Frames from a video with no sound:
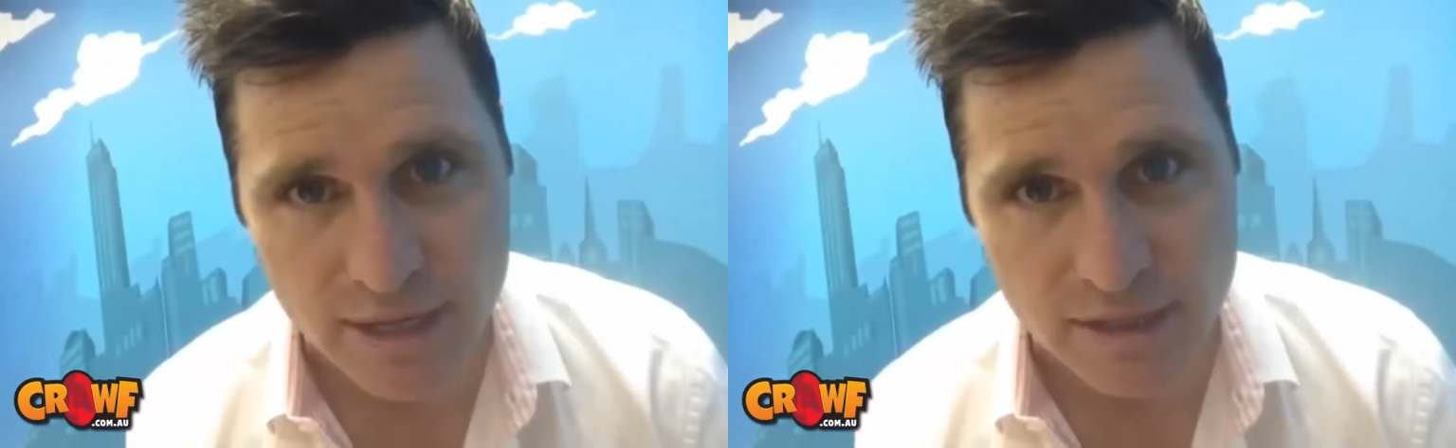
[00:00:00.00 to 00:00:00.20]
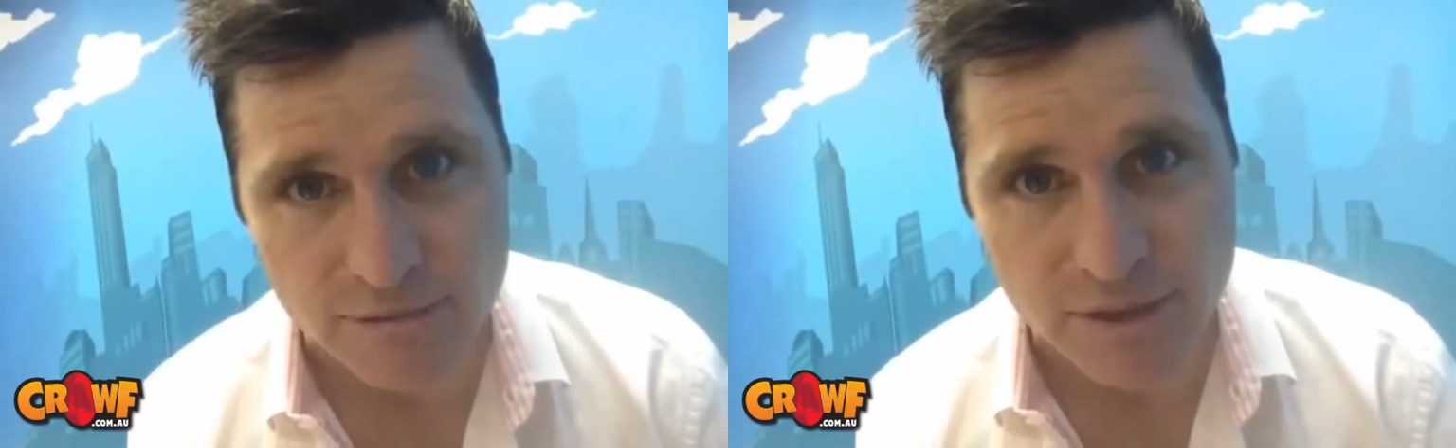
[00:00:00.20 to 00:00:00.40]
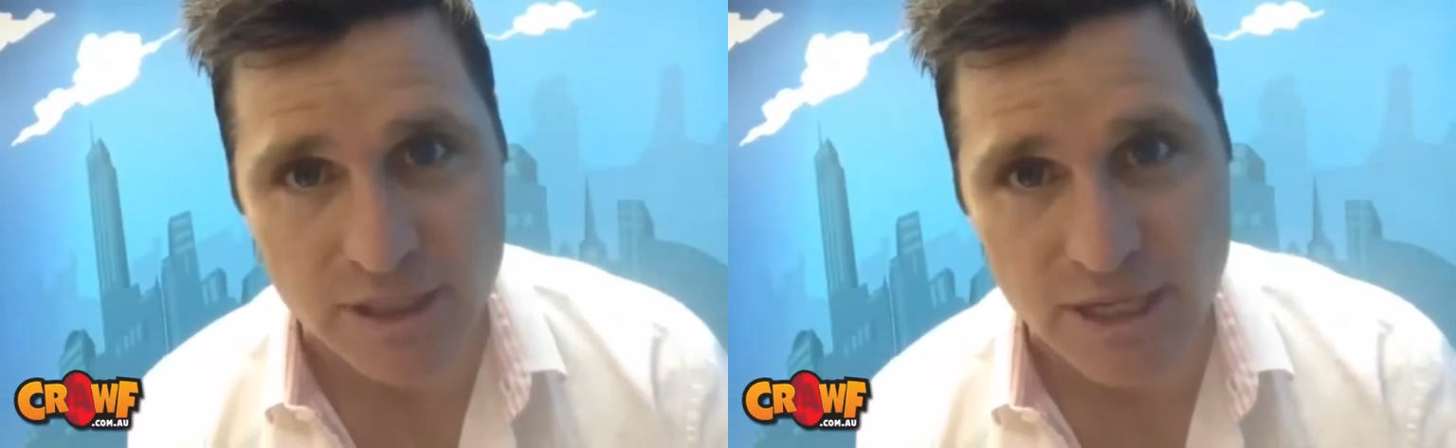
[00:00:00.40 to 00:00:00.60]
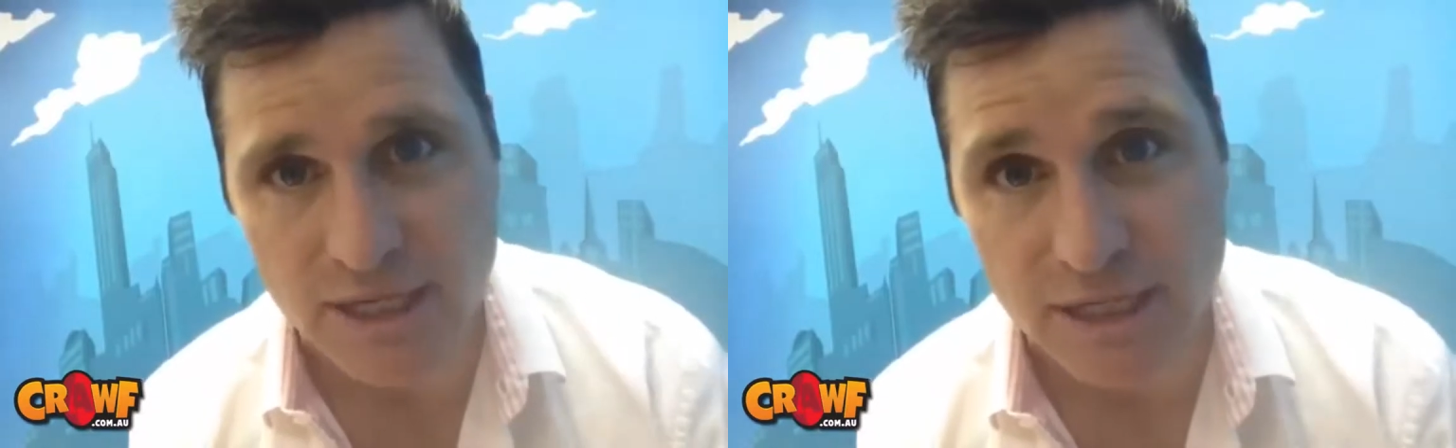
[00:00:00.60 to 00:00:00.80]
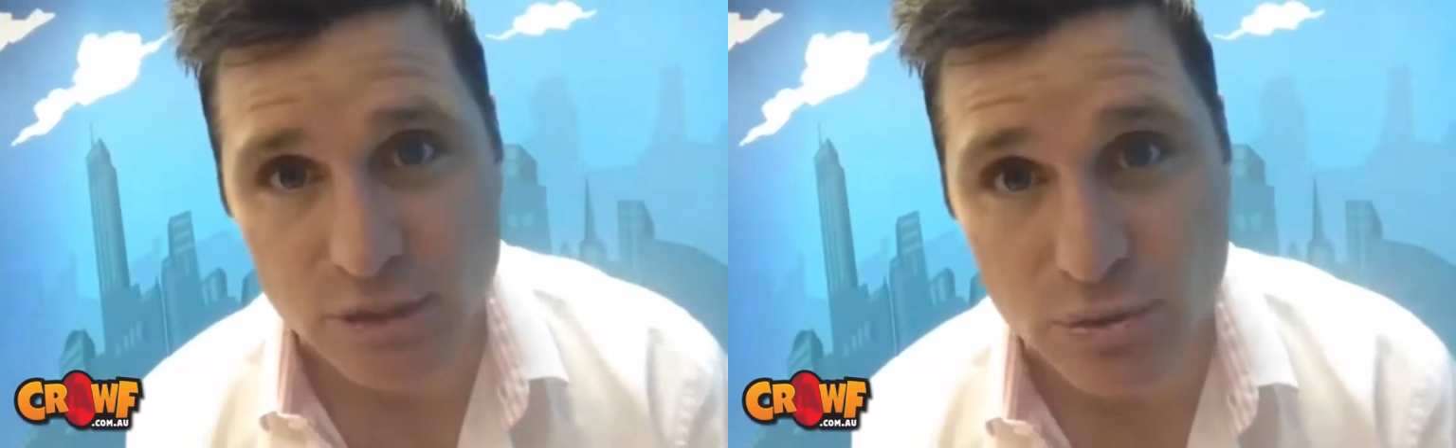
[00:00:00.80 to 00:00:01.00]
And if you're
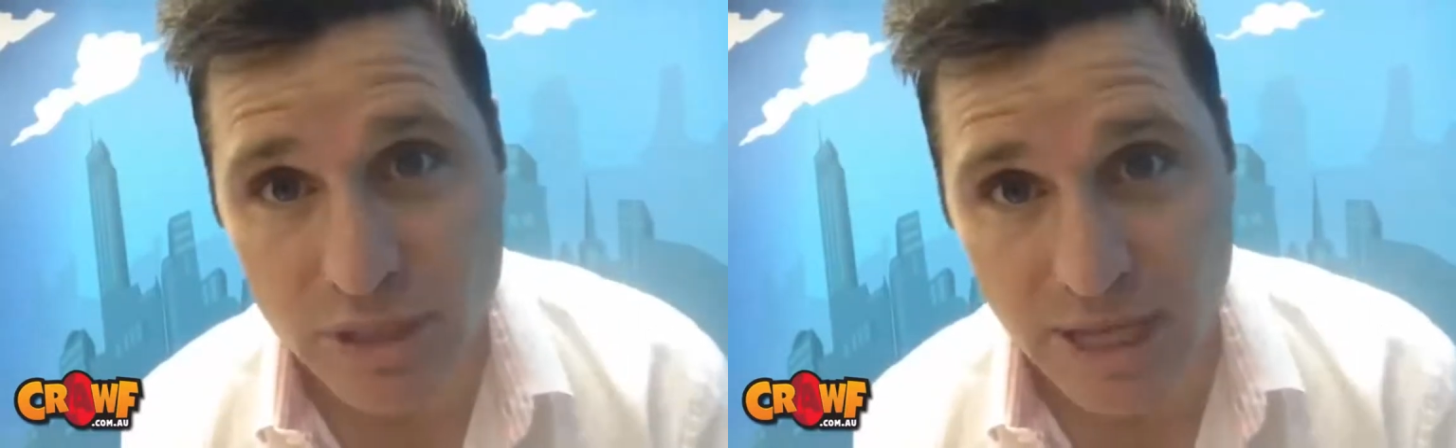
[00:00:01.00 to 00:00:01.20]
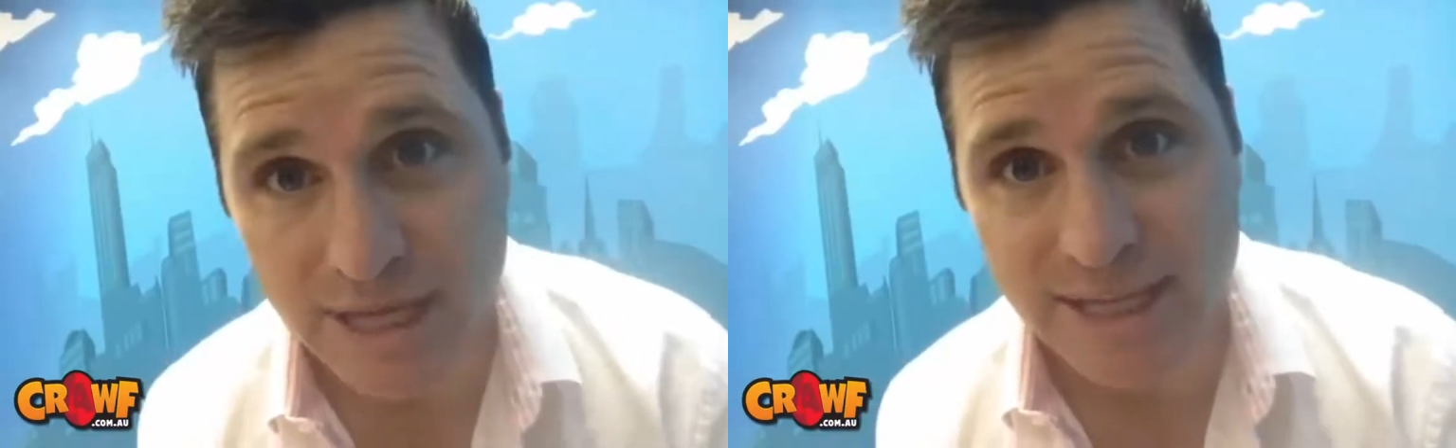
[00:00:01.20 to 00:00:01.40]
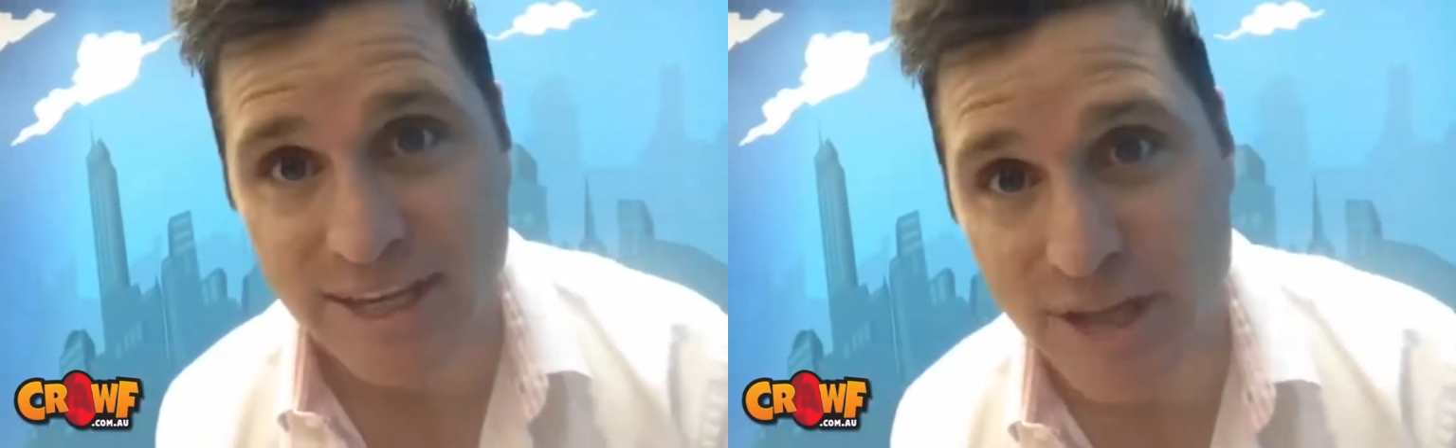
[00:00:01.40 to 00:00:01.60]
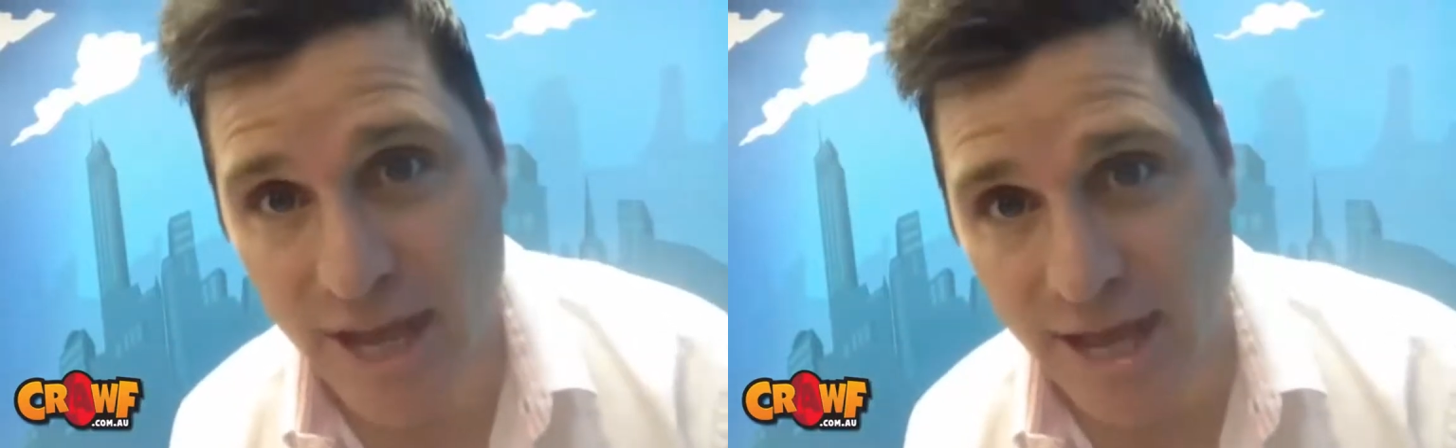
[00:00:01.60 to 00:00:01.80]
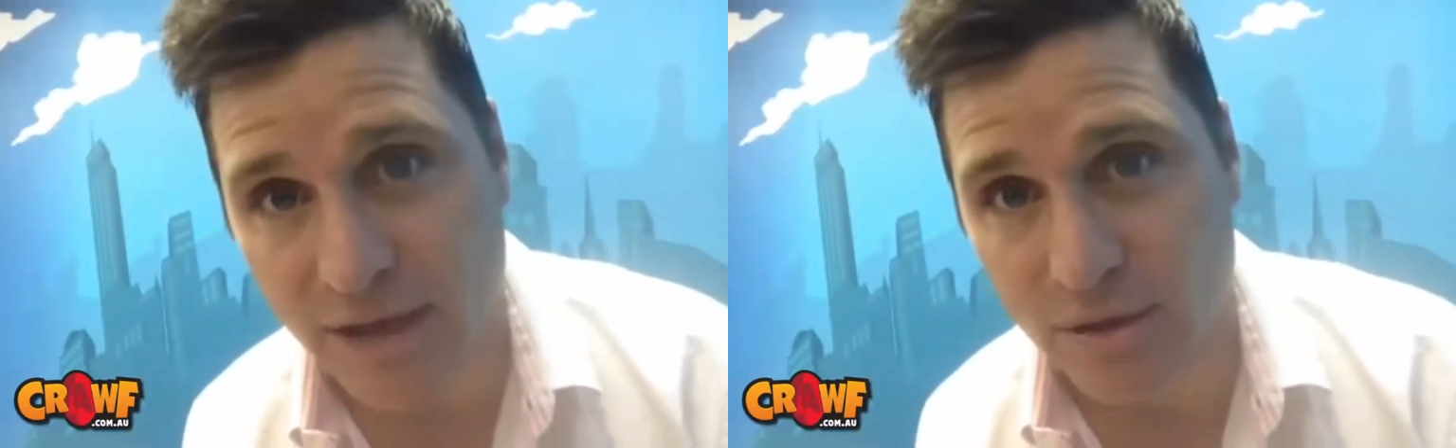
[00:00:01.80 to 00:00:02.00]
leading, good luck. Can you
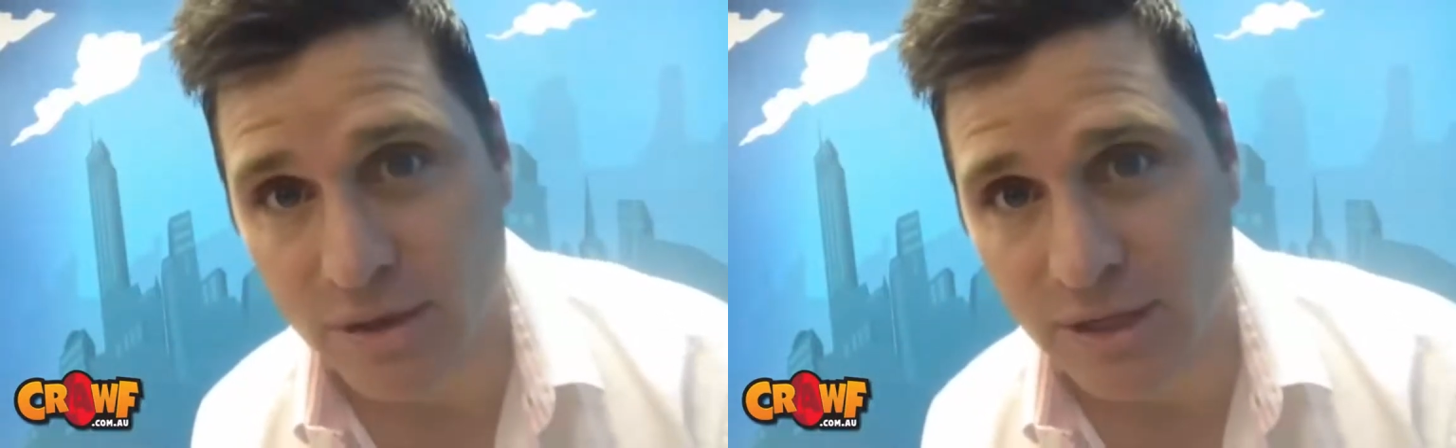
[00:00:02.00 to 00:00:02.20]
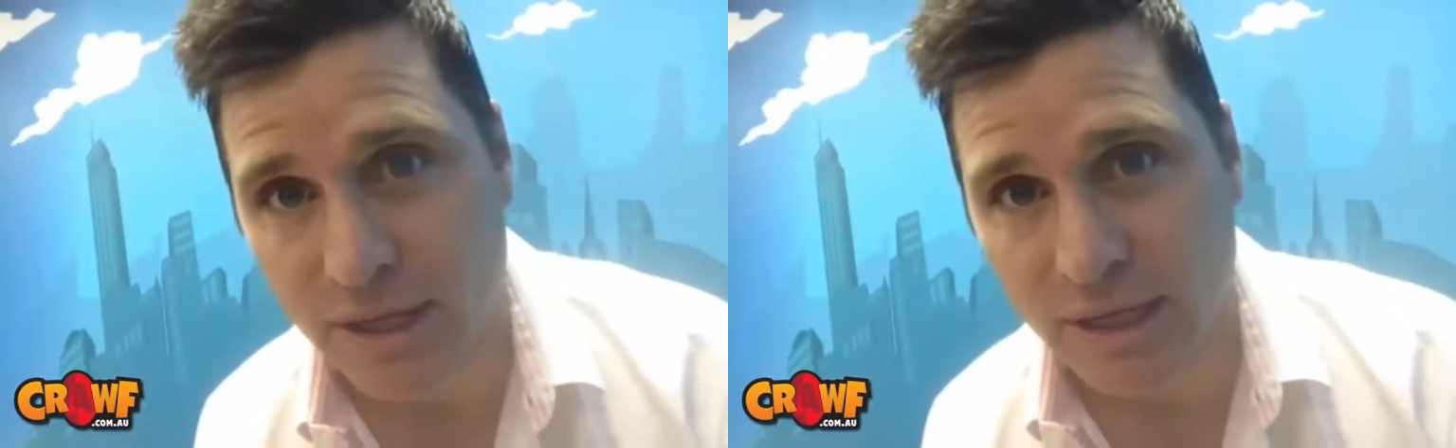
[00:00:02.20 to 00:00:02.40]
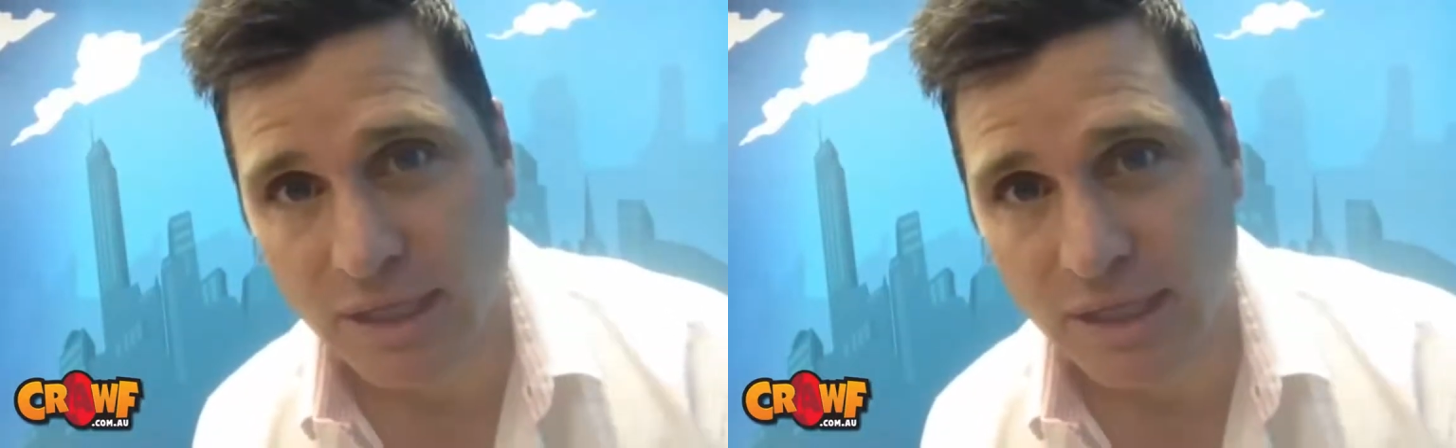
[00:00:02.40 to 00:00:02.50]
hang on?